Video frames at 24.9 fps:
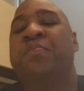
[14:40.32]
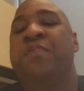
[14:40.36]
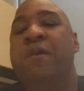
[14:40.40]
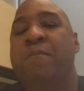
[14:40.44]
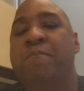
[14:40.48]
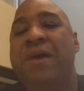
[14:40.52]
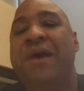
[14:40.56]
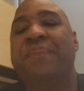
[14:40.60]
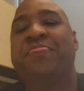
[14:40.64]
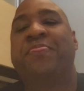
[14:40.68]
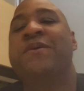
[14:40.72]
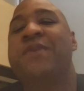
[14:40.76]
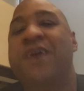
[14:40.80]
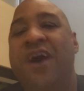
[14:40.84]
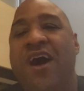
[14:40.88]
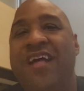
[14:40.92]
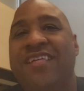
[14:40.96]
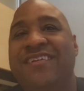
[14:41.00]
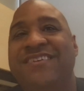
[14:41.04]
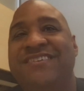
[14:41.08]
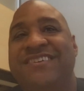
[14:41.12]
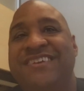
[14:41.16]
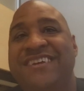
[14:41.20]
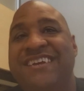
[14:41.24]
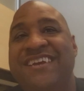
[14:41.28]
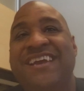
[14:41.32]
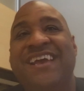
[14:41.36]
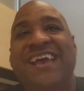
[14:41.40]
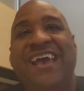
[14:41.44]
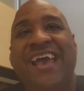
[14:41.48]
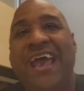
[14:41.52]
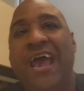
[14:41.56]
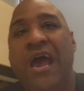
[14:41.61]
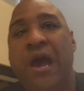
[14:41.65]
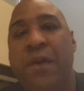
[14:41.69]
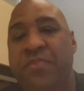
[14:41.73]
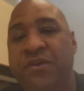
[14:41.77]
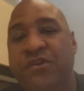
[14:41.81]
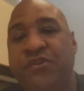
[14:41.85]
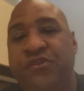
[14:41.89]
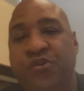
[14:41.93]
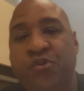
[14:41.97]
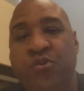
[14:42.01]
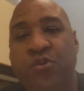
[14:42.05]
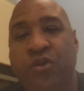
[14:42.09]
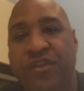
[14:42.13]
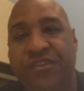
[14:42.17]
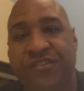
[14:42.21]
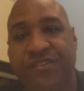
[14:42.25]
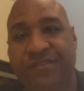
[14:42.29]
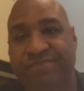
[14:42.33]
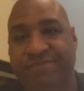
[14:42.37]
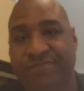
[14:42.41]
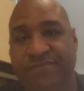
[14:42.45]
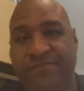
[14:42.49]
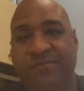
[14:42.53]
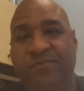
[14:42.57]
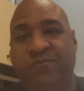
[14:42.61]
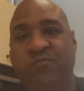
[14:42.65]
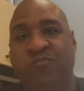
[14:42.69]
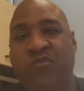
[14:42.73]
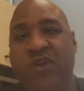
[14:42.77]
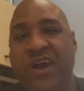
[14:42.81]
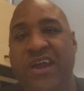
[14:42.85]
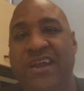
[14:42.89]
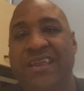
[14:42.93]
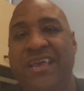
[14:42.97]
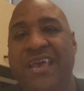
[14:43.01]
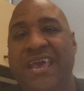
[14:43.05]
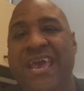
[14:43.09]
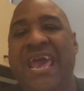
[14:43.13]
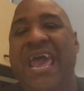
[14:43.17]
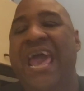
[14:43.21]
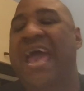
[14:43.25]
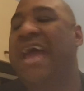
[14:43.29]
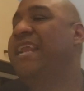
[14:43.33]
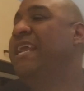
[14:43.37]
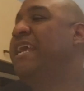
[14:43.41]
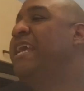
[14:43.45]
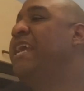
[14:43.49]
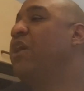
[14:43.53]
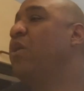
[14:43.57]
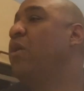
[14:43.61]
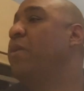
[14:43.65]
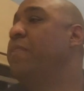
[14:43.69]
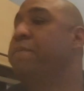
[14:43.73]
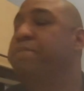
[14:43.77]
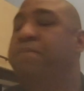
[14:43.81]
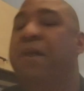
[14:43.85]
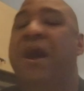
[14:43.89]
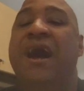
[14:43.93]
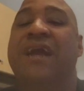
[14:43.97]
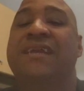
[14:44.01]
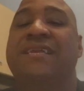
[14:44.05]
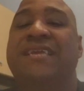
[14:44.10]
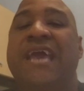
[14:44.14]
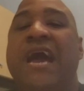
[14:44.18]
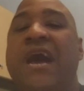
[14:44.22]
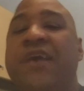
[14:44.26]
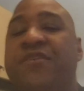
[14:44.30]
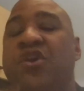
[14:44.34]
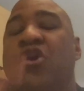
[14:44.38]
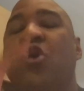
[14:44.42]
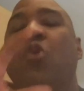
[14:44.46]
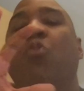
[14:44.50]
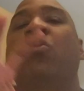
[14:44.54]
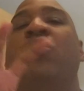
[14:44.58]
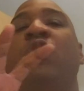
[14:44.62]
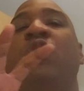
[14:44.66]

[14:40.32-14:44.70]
the methodology, and the tools. right? And here on the podcast, we